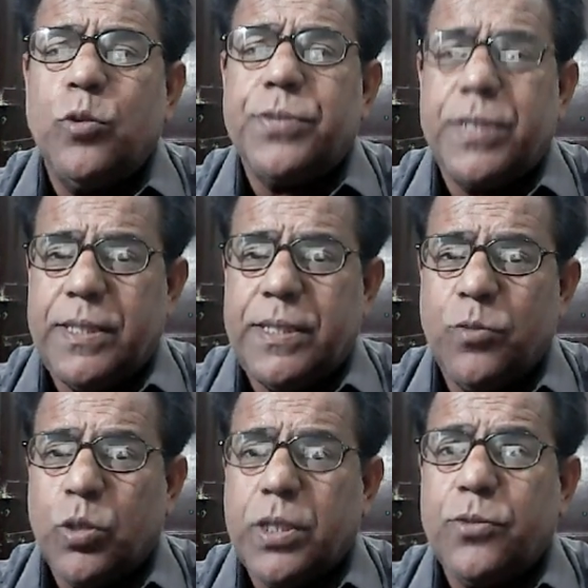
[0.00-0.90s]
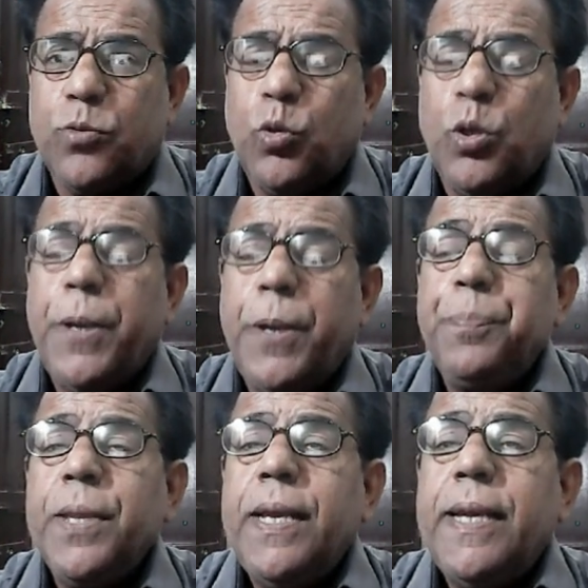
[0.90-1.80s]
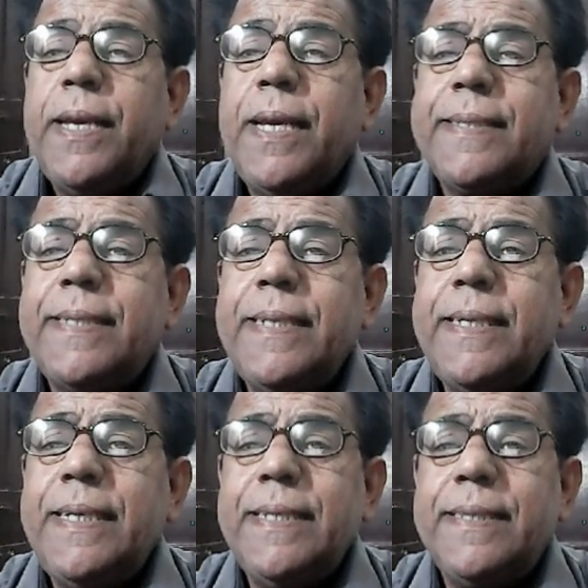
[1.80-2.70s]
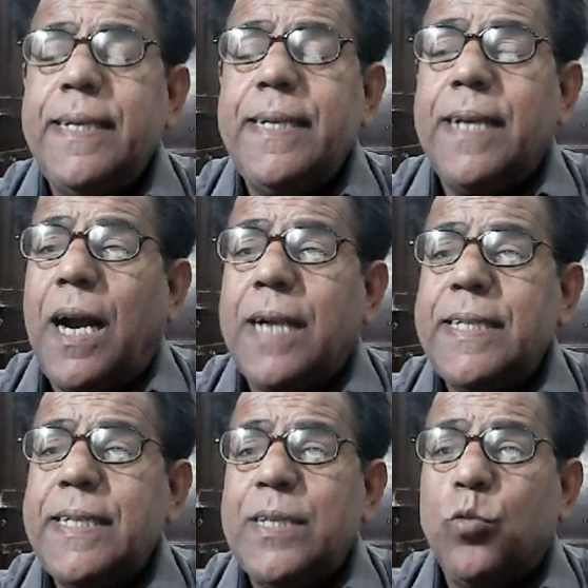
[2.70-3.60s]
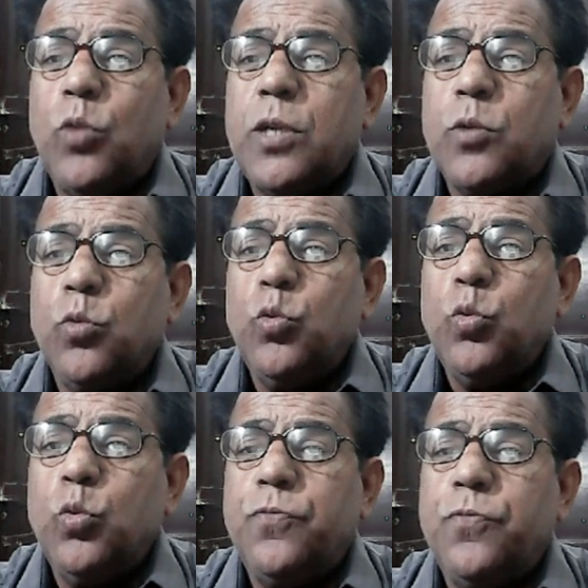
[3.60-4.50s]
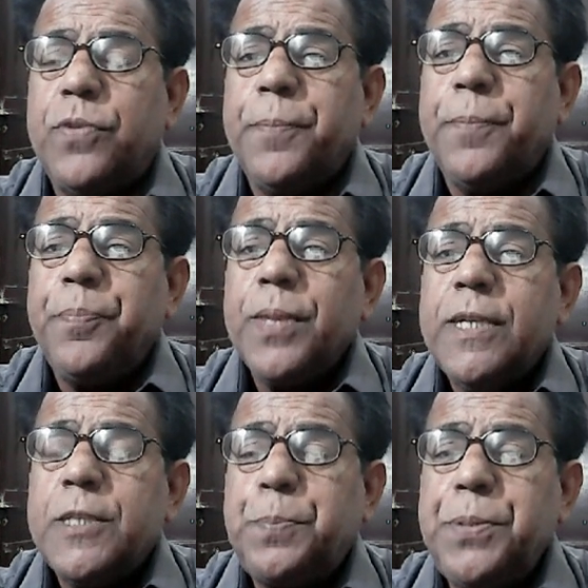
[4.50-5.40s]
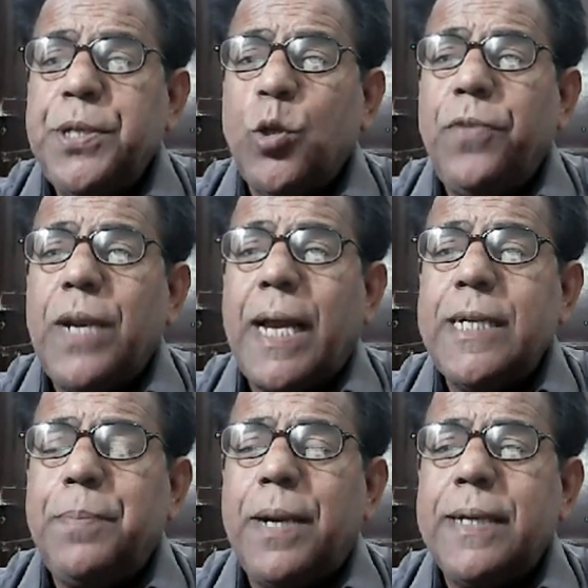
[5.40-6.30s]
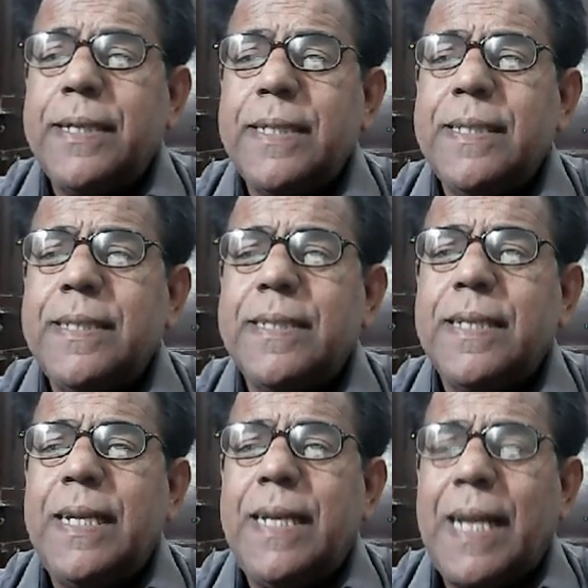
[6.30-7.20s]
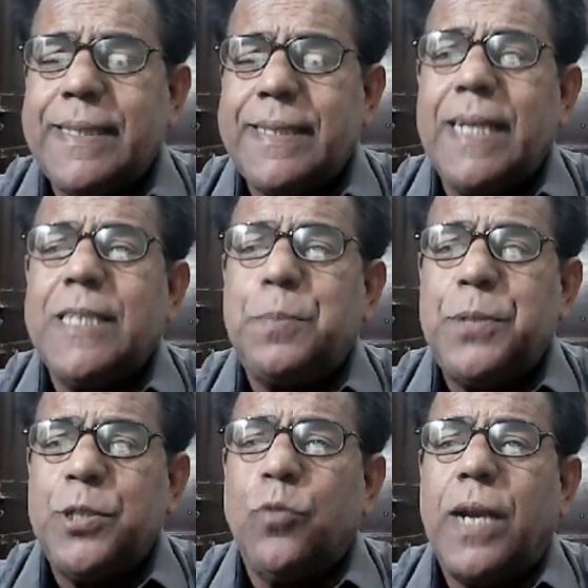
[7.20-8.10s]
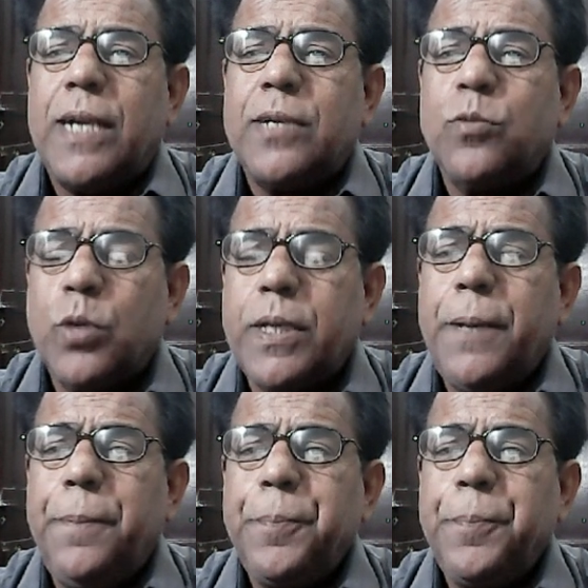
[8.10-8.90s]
c. Okay, so here c is not equal to speed of light, but it is less than speed of light. Okay,